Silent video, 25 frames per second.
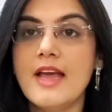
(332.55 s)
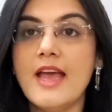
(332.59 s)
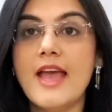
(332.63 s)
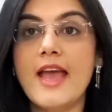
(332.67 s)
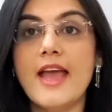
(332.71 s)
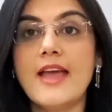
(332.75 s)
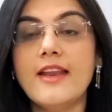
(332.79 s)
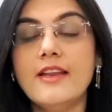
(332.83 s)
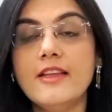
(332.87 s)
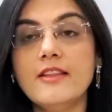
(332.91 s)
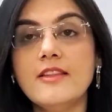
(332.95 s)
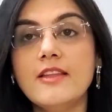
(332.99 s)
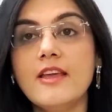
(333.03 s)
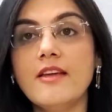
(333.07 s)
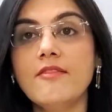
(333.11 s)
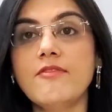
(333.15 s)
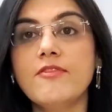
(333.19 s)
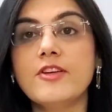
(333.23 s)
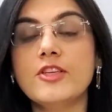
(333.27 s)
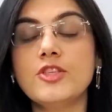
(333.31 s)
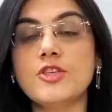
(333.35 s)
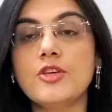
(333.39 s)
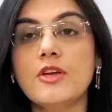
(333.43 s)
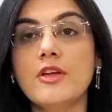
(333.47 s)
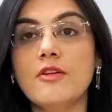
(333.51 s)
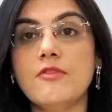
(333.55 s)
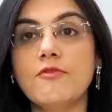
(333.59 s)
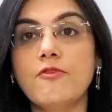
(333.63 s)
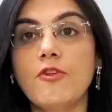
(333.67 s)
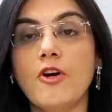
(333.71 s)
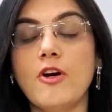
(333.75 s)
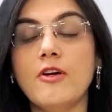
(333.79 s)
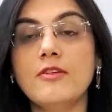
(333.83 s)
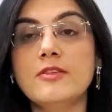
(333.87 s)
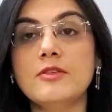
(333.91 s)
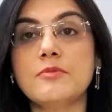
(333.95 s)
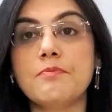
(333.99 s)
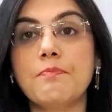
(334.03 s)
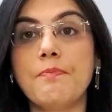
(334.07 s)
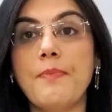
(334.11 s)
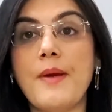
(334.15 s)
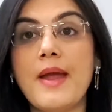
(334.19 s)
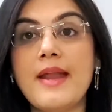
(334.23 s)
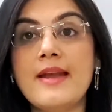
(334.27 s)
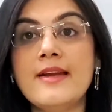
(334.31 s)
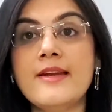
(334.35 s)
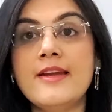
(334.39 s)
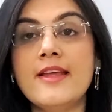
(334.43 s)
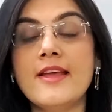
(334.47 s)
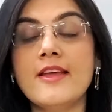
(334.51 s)
Anything which involves
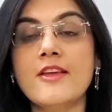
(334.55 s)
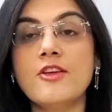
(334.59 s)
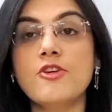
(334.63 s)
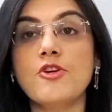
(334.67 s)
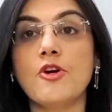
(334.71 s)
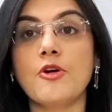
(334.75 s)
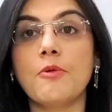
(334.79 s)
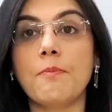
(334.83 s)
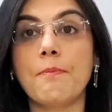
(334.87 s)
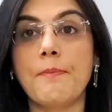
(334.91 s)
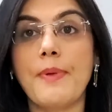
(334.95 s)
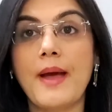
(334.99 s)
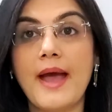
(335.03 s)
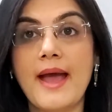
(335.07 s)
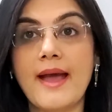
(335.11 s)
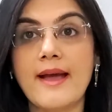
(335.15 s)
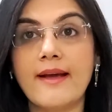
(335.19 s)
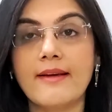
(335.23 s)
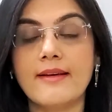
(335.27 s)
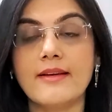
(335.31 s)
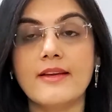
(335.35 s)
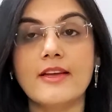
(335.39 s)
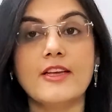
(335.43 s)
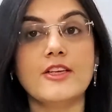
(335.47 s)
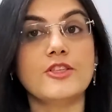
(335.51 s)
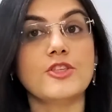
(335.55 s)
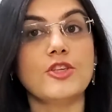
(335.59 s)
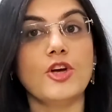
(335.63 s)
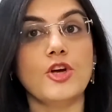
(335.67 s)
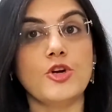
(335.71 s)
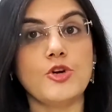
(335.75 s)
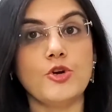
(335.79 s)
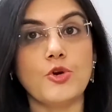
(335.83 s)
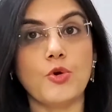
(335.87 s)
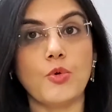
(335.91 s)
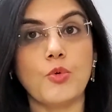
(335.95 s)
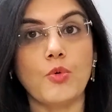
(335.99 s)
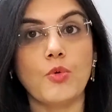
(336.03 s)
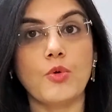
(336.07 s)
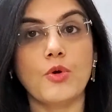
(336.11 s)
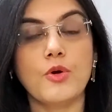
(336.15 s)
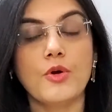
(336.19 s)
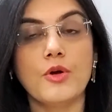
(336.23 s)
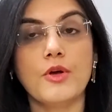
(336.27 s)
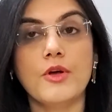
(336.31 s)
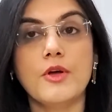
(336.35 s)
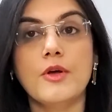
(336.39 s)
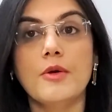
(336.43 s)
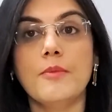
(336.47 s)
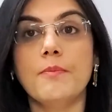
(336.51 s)
bending your back is a no.
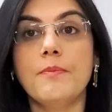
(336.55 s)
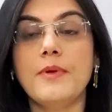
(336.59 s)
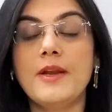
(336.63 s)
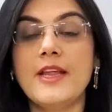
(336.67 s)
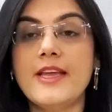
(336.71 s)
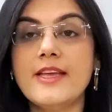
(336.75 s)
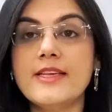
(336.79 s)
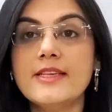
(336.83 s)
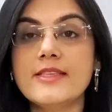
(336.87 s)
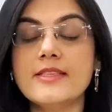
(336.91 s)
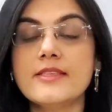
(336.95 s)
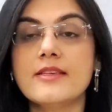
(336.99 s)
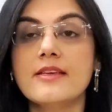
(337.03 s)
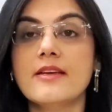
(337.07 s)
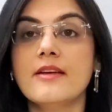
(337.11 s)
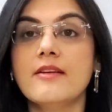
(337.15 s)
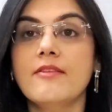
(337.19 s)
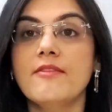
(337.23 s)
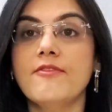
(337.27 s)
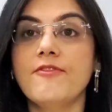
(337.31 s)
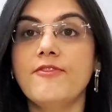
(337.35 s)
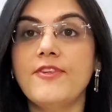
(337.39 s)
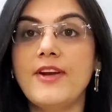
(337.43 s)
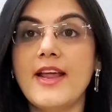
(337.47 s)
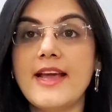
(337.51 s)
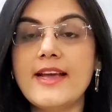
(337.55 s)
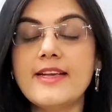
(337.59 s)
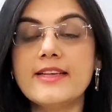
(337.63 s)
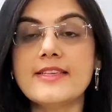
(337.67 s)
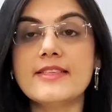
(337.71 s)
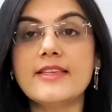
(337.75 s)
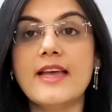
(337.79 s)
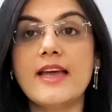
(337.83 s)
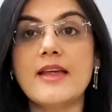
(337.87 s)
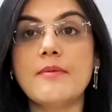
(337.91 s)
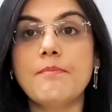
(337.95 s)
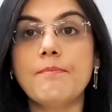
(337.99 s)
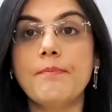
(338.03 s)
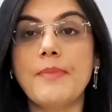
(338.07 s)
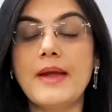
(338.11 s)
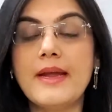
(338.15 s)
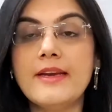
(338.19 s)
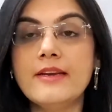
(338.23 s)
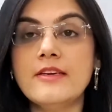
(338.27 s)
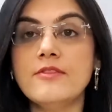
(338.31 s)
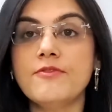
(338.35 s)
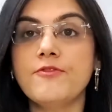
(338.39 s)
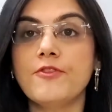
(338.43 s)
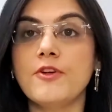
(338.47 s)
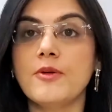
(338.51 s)
Please flex and
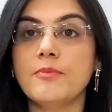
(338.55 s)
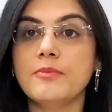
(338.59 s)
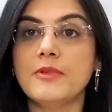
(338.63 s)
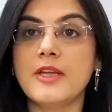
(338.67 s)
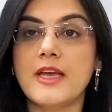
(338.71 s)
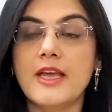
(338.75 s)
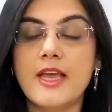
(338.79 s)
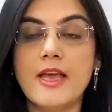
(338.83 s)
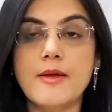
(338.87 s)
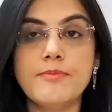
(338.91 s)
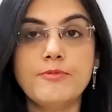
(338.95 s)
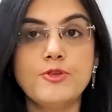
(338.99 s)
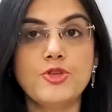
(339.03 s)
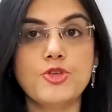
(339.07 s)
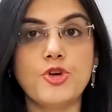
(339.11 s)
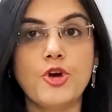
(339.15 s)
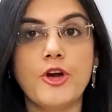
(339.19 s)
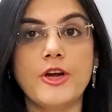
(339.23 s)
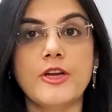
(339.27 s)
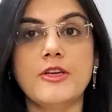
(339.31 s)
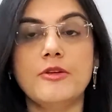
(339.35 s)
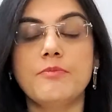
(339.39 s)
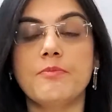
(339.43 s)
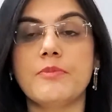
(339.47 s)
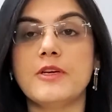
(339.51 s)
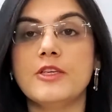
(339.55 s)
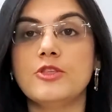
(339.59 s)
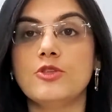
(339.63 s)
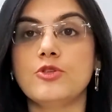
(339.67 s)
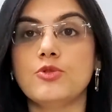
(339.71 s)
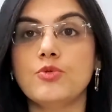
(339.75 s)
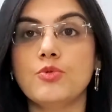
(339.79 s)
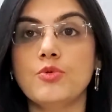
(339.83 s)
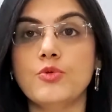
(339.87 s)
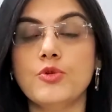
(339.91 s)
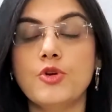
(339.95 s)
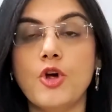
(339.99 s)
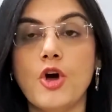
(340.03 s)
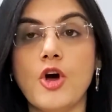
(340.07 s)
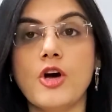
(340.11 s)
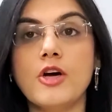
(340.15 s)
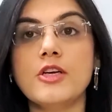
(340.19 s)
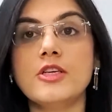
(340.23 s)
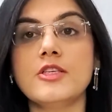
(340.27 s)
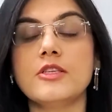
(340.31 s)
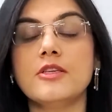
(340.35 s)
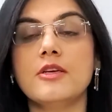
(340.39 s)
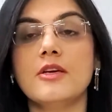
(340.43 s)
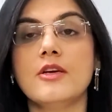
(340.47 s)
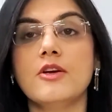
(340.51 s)
bend from the hip joint, but do not
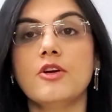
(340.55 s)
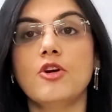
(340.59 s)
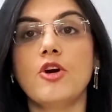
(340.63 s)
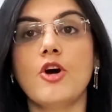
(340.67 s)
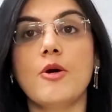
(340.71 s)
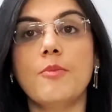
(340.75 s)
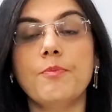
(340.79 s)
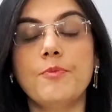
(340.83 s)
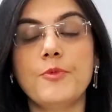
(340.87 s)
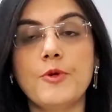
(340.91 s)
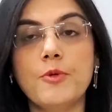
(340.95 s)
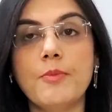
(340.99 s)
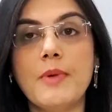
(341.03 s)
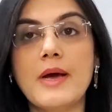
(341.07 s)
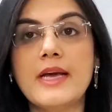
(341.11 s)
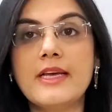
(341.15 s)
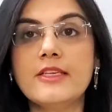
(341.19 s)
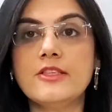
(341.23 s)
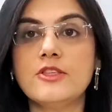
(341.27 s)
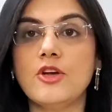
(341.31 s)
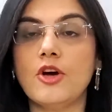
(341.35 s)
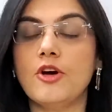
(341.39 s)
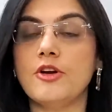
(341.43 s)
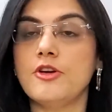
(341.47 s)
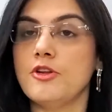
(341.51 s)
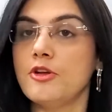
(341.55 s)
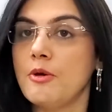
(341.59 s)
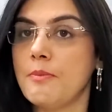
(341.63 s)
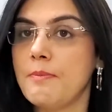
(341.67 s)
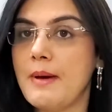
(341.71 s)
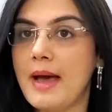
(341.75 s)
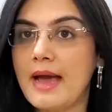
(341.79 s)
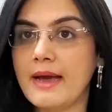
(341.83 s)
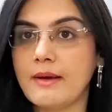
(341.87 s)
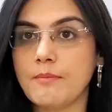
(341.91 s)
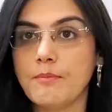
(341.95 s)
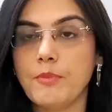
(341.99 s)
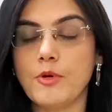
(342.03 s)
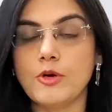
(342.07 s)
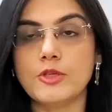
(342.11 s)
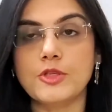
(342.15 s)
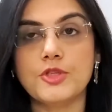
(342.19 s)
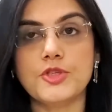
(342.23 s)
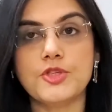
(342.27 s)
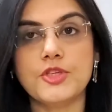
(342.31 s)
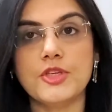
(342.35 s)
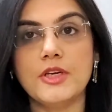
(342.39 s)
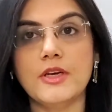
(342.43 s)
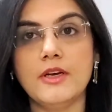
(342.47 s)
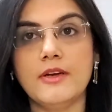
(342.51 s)
compromise on your back
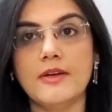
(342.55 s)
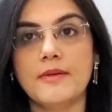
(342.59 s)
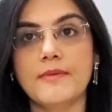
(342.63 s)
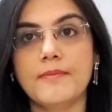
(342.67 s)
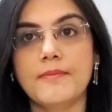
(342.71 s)
posture.